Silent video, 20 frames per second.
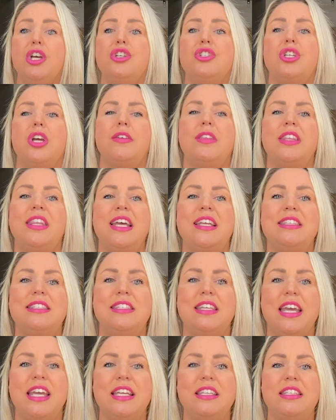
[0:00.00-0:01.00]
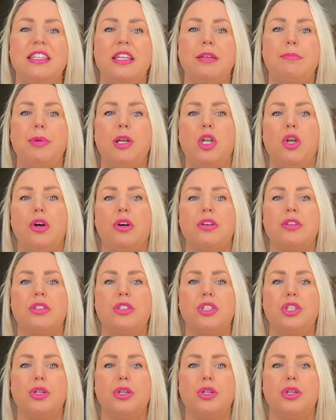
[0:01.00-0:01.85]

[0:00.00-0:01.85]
show that their dating belongs